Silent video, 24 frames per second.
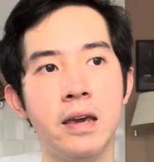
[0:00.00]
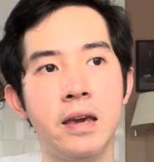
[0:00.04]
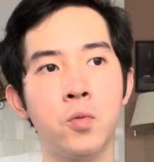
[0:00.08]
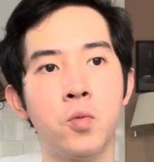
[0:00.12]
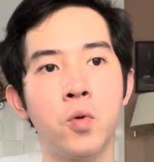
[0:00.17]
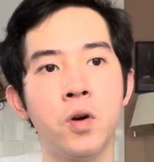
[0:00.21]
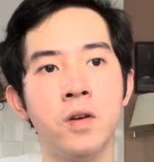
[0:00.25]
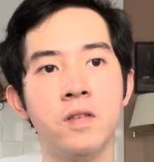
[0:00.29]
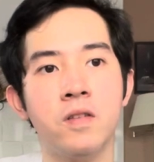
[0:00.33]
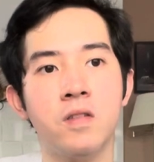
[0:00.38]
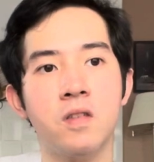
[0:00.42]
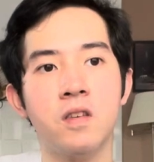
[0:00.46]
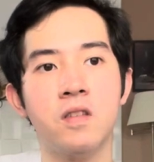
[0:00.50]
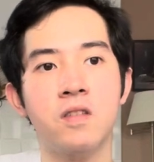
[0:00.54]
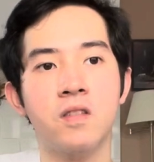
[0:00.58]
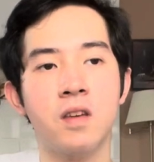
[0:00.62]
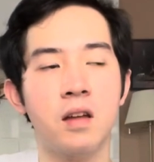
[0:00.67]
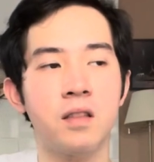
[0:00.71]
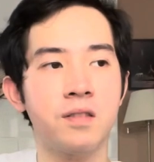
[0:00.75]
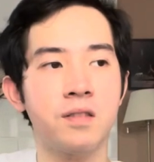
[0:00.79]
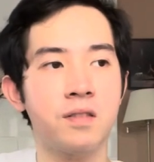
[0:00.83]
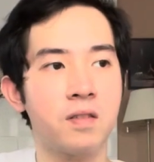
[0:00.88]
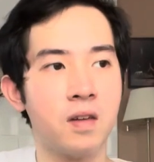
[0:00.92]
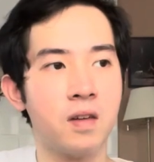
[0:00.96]
was the
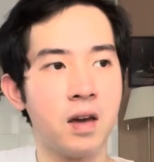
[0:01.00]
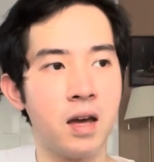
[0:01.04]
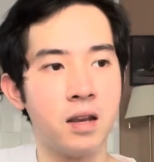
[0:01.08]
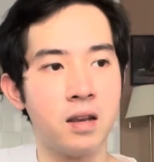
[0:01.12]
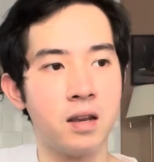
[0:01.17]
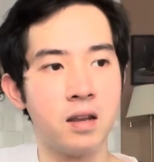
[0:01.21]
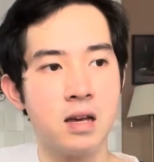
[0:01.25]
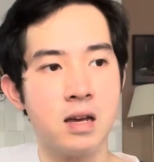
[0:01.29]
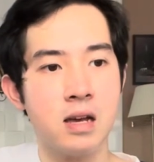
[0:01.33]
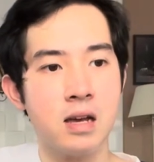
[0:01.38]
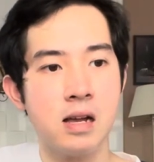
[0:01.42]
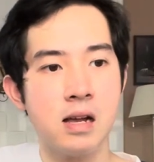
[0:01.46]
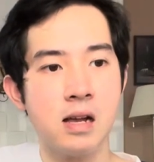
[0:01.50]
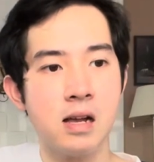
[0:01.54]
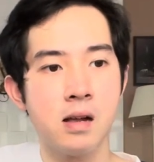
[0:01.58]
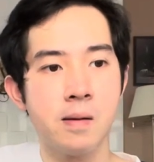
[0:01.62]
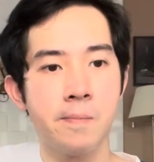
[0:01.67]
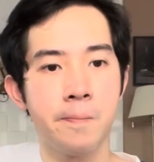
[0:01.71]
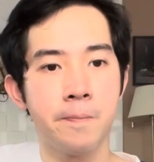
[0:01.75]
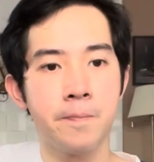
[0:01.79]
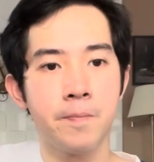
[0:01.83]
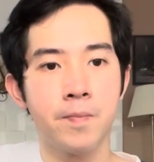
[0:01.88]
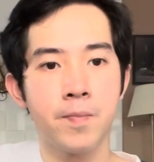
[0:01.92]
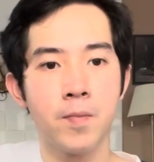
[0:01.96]
sense that
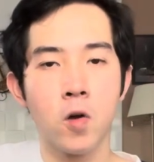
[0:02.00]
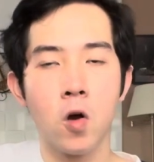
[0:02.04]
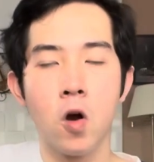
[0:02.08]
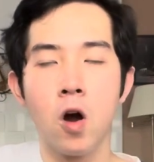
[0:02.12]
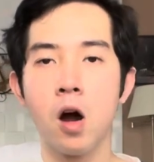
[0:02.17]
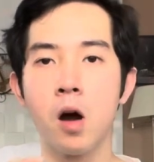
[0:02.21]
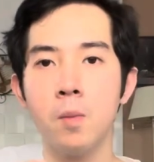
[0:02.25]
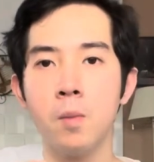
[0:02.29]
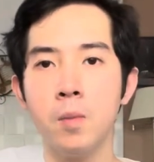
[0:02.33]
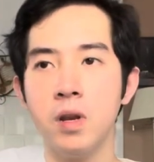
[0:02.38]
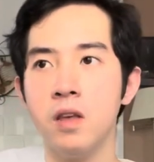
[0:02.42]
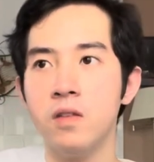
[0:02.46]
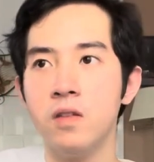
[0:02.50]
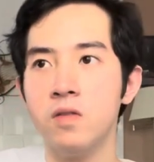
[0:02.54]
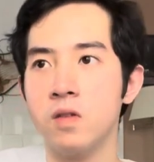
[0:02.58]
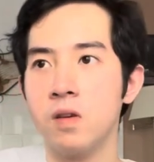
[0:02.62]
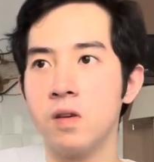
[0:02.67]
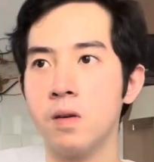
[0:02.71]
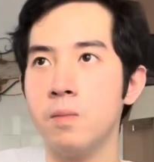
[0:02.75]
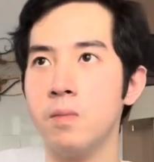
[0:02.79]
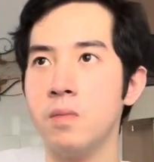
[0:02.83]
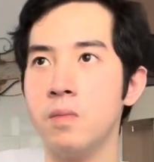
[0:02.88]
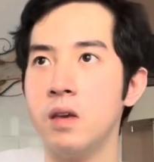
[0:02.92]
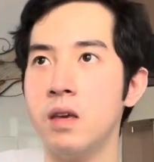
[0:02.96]

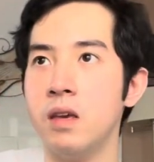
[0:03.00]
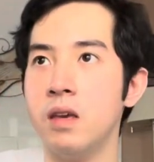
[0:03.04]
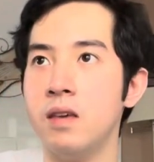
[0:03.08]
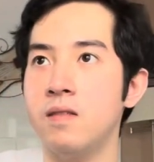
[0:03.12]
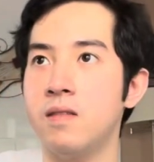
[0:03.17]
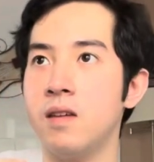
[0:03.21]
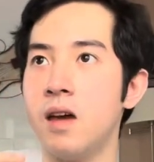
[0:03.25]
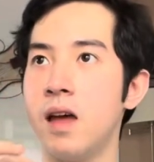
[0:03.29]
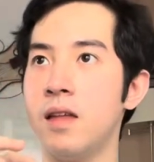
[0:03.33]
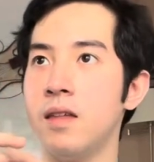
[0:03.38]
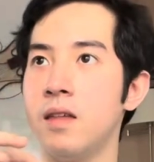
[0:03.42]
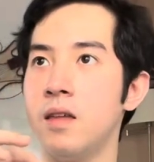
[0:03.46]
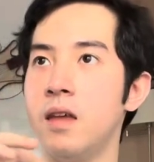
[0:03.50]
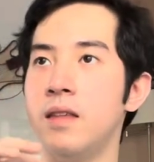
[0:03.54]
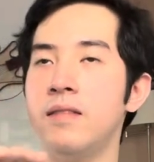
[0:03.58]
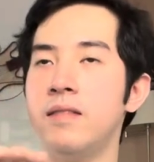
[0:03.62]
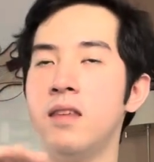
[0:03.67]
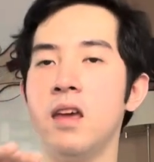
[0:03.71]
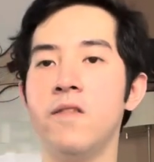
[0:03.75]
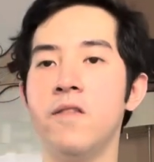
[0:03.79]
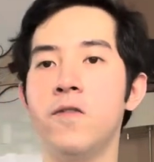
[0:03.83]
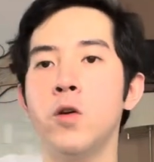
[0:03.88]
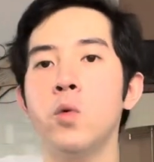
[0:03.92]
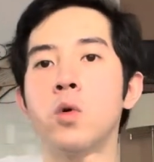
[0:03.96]
communism is,
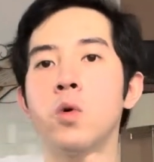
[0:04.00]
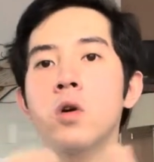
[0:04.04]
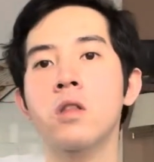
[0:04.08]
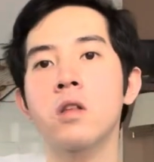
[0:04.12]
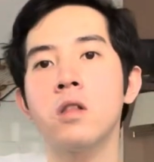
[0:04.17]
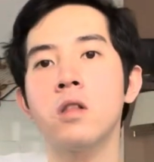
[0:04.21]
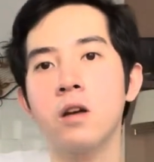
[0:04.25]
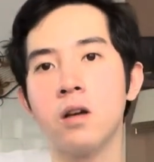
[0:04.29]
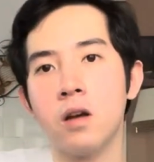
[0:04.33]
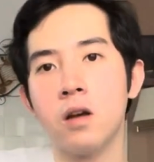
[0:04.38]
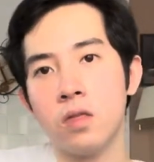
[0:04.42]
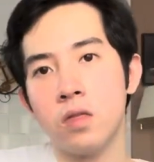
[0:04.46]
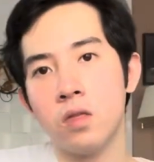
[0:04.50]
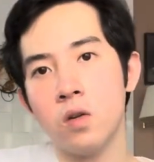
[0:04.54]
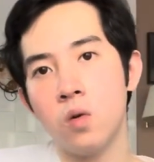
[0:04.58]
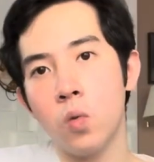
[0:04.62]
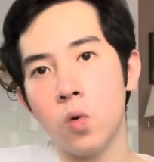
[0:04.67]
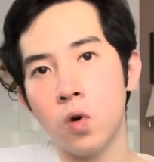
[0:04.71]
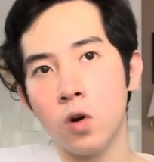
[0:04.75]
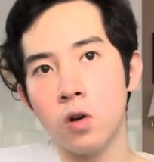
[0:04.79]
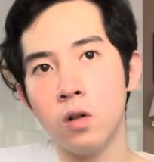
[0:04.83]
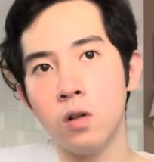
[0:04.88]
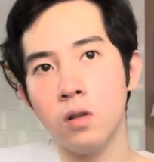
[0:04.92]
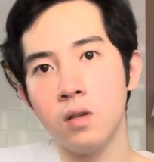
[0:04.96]
if you were to look at the
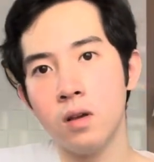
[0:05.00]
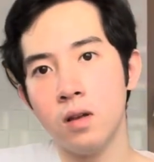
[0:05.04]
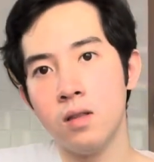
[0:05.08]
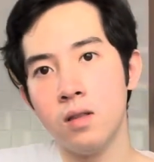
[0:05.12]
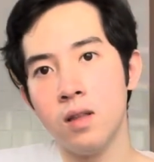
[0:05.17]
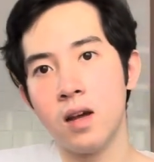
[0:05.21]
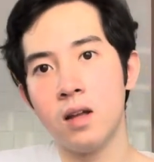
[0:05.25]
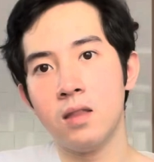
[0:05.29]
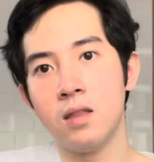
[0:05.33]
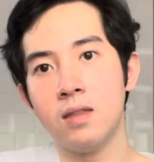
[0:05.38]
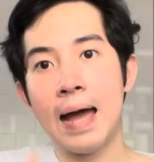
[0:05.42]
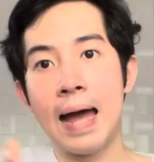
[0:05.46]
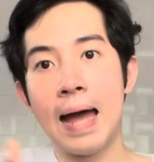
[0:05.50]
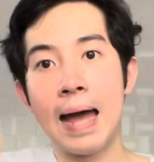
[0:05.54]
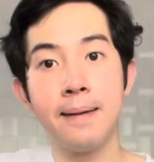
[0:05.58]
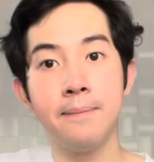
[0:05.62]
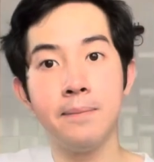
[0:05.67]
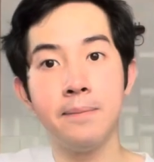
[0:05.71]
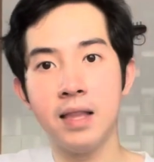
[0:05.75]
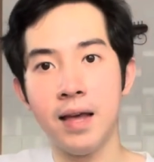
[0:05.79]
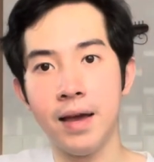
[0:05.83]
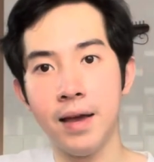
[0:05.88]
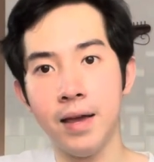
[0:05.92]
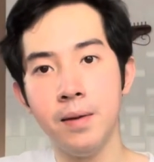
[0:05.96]
world in like a
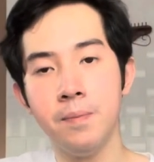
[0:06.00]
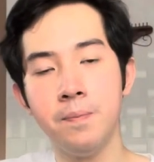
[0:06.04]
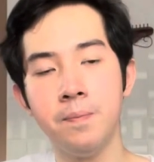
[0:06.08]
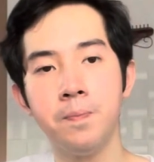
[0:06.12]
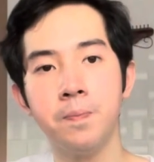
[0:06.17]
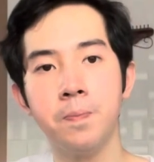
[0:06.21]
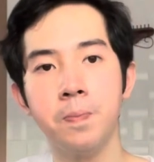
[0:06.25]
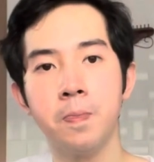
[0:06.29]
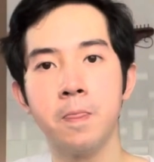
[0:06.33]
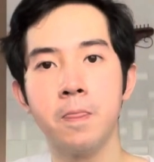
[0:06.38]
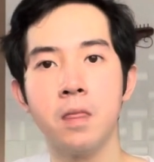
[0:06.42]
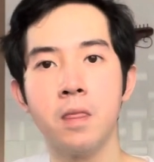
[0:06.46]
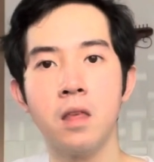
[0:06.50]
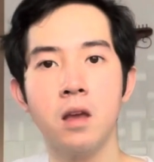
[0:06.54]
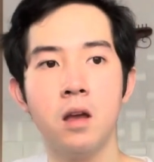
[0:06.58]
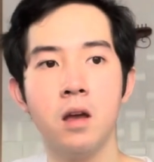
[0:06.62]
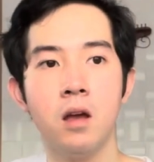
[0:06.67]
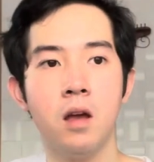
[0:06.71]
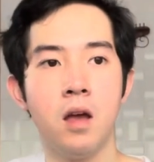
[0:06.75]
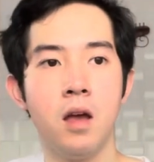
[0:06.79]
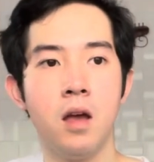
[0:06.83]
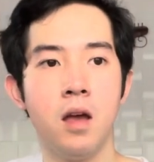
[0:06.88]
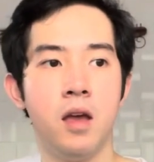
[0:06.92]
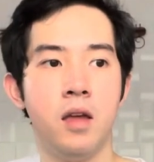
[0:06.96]
timeline,
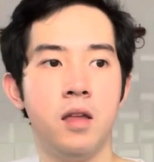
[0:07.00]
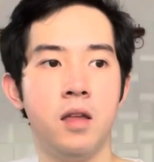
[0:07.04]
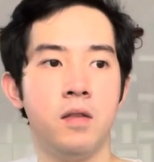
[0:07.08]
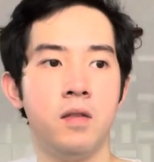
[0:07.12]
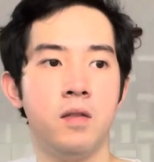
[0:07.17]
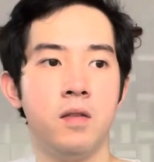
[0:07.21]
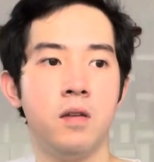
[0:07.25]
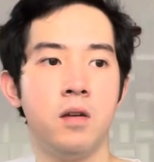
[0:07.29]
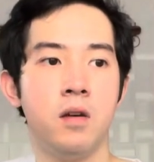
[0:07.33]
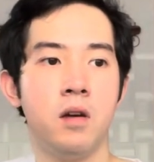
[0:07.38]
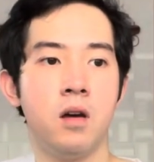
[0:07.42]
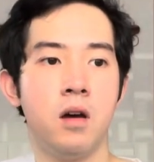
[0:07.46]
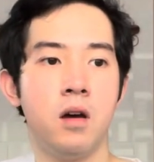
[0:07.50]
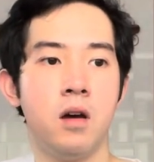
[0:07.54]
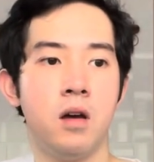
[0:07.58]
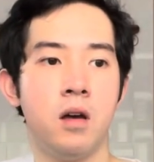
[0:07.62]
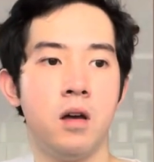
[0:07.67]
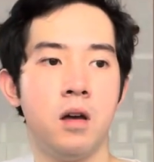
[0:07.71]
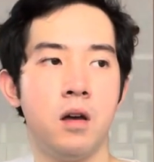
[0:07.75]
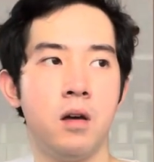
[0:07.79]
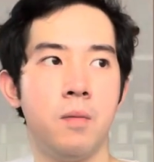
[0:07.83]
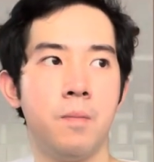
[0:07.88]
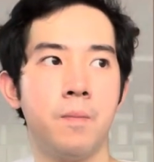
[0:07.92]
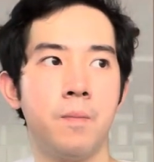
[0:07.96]
and, you
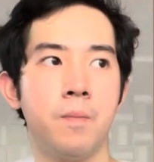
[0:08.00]
know,